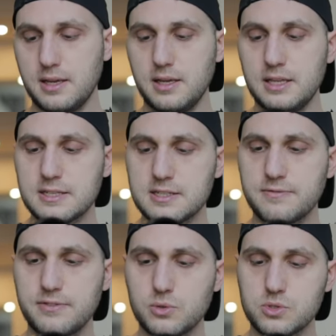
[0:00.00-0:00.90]
It
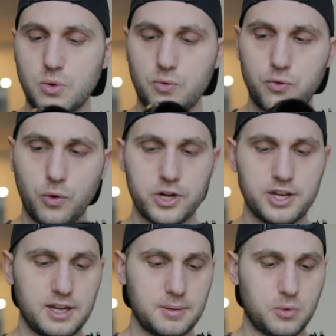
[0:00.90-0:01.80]
doesn't feel so
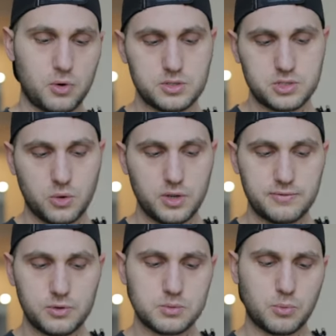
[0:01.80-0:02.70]
foreign anymore, so
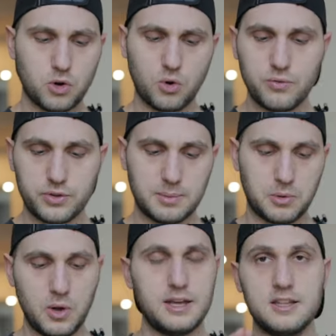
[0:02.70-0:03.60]
it feels more comfortable.